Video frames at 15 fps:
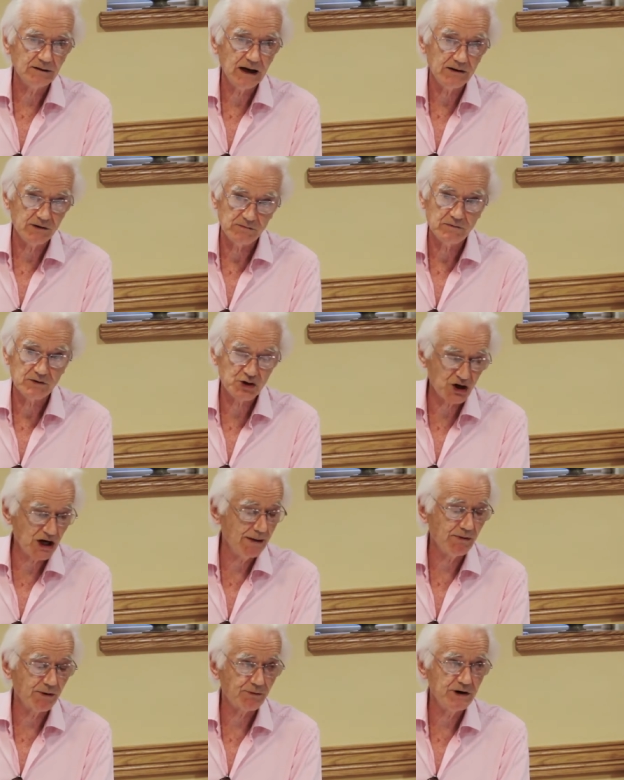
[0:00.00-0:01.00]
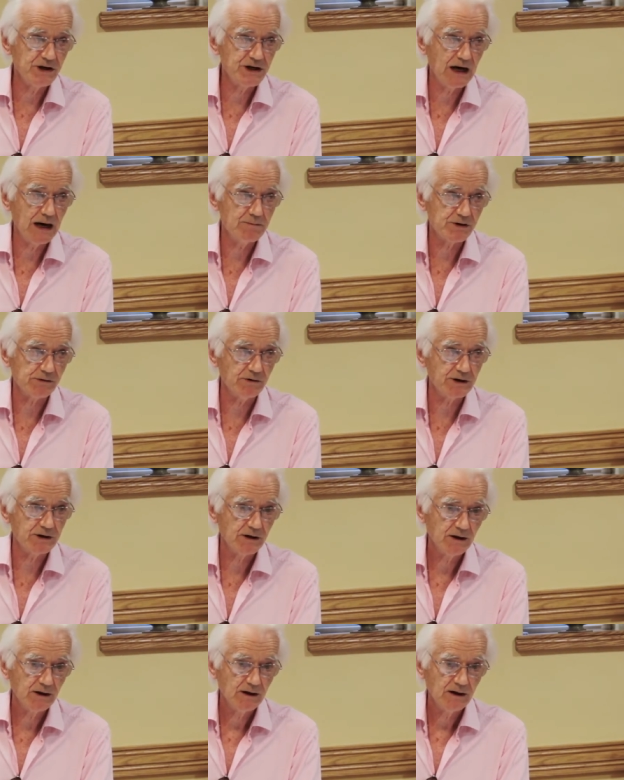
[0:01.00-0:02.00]
and was chairman 3 times of
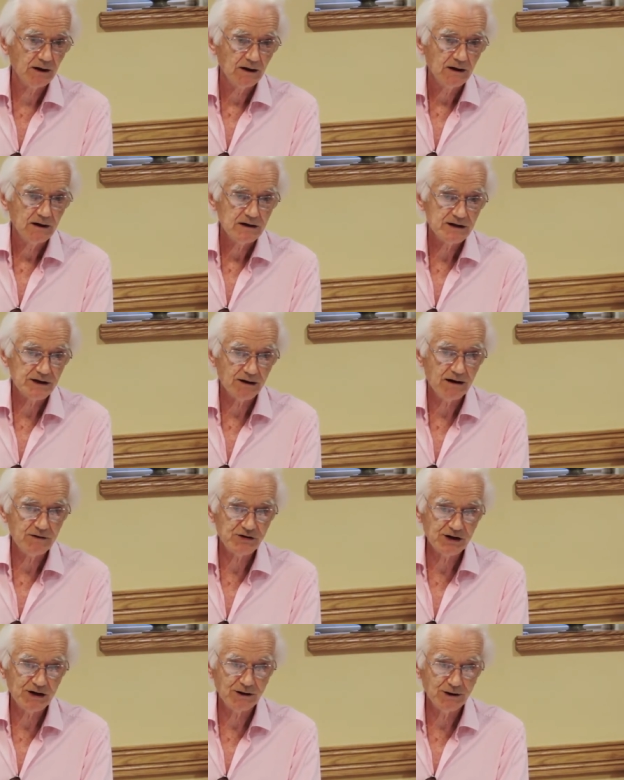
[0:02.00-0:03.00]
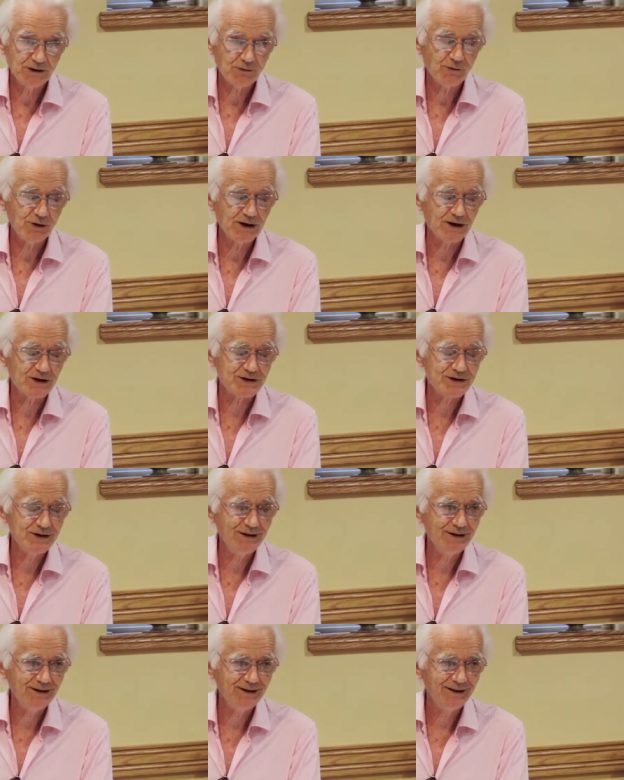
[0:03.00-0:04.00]
it. So I've seen a lot of
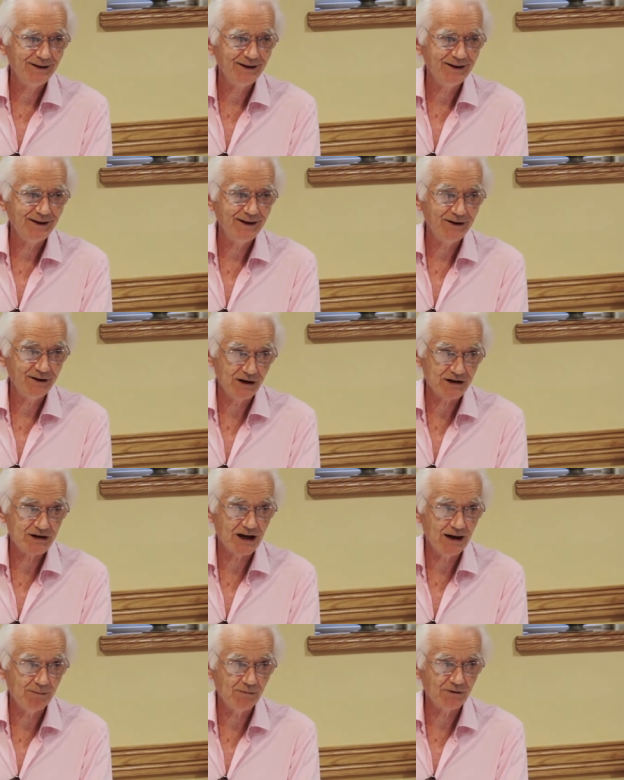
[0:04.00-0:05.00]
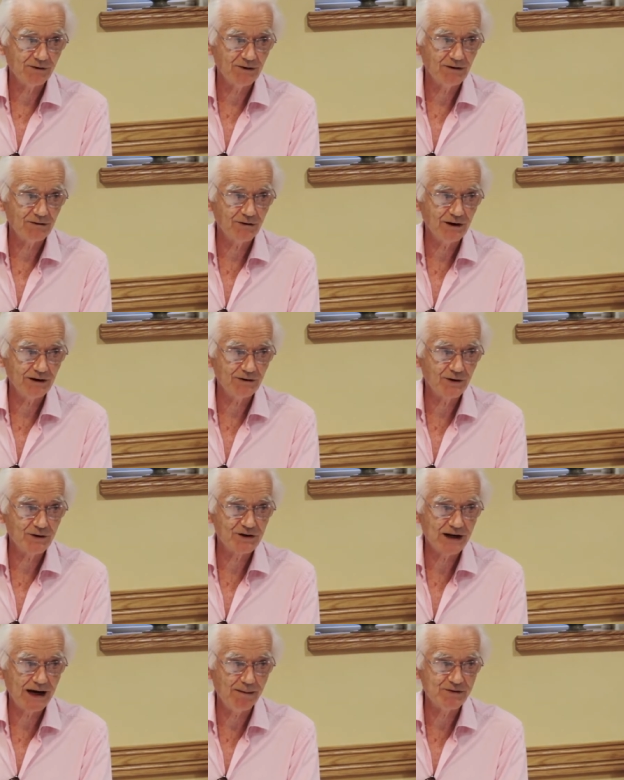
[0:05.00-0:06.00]
things in that time,
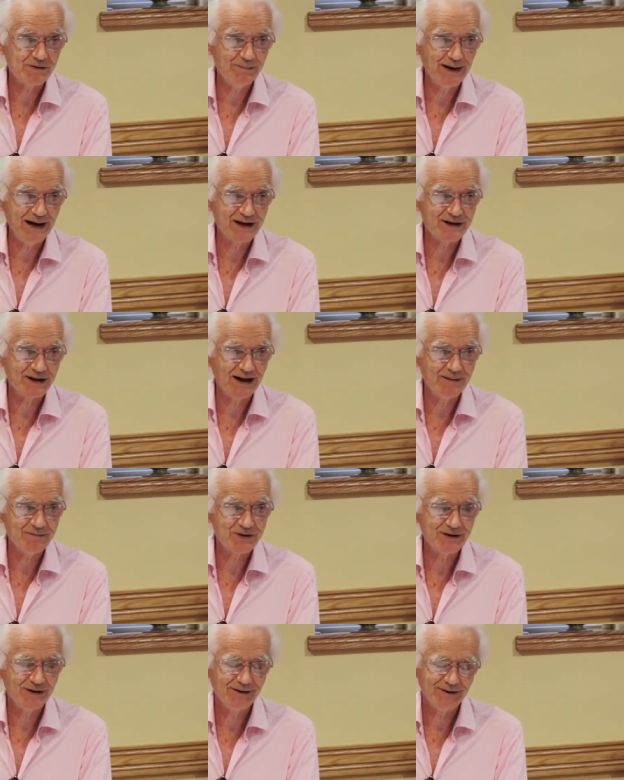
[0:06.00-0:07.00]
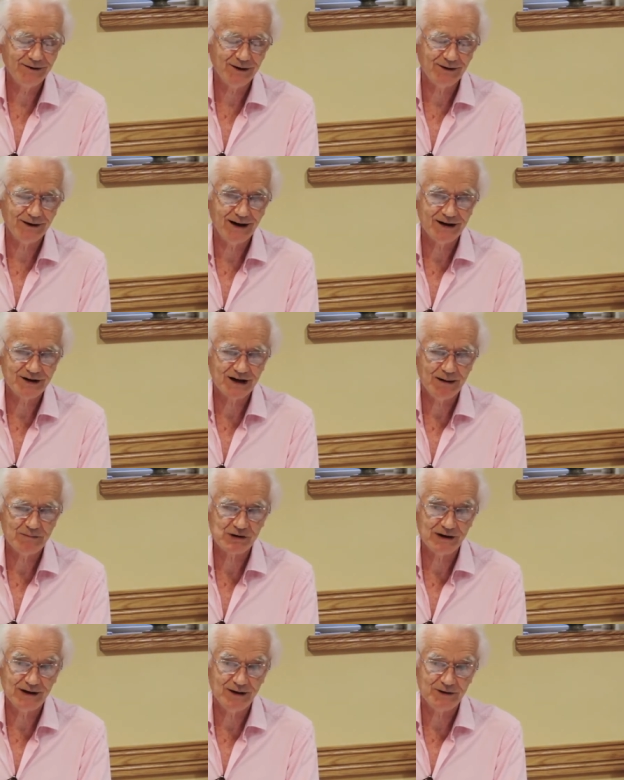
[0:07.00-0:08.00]
good times and bad times, you know, high
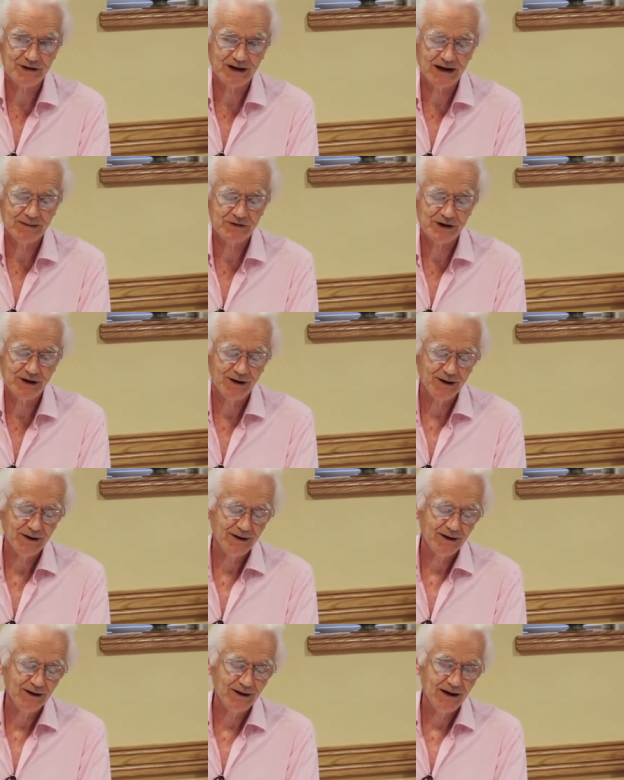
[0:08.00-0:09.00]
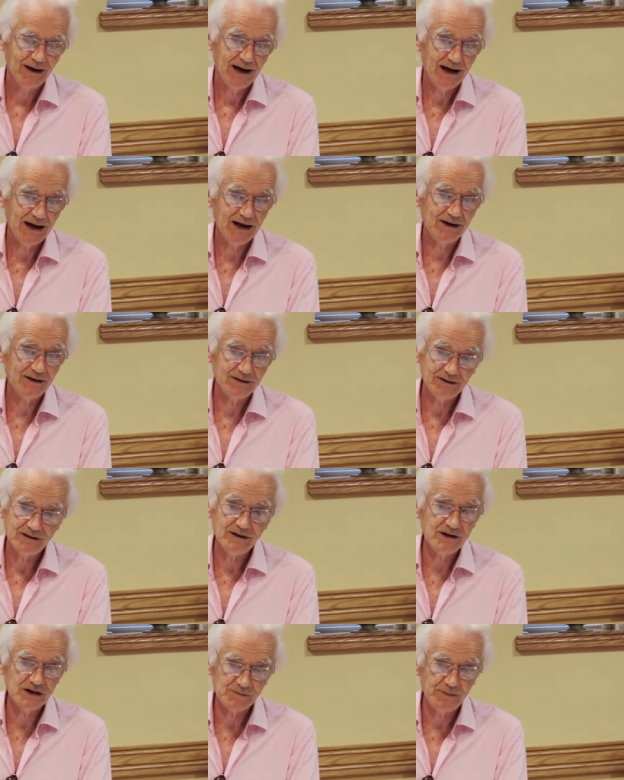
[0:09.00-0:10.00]
times and low times.
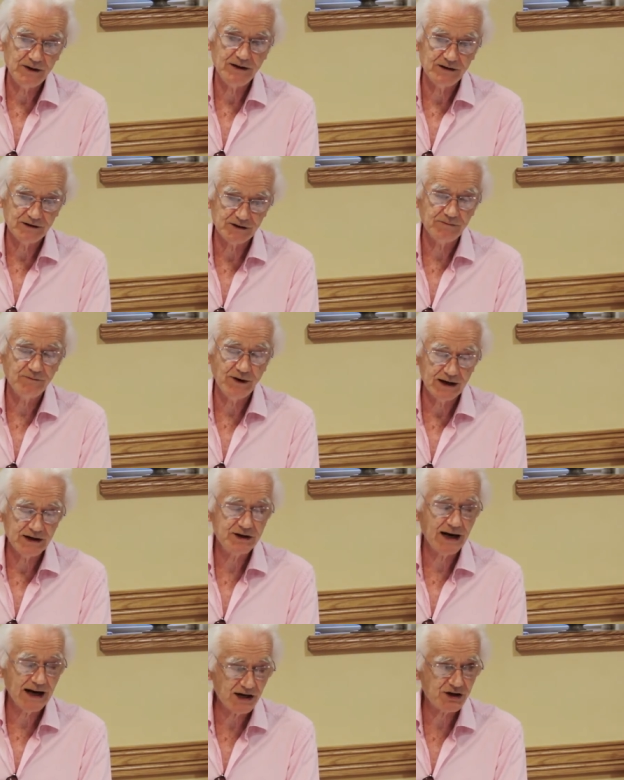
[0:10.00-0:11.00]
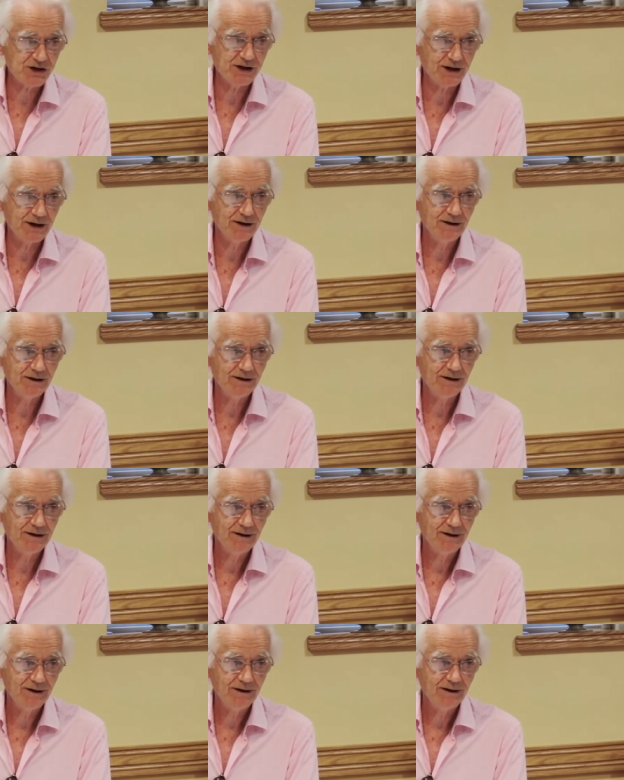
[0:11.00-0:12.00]
And there's been some fantastic,
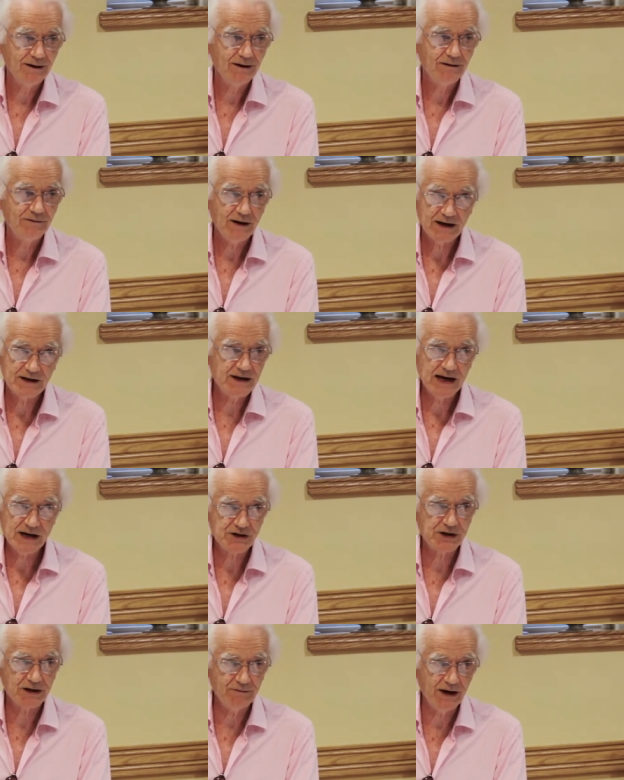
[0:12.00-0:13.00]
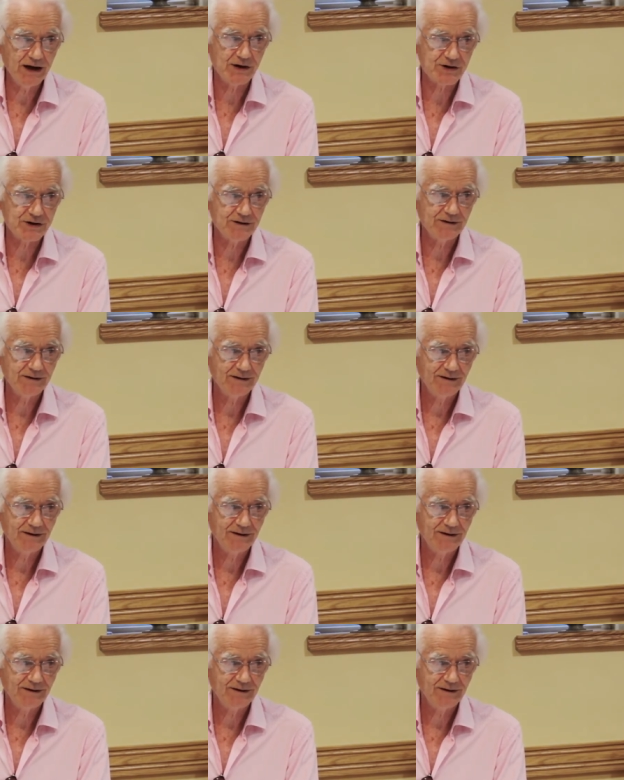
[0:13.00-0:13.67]
fantastic events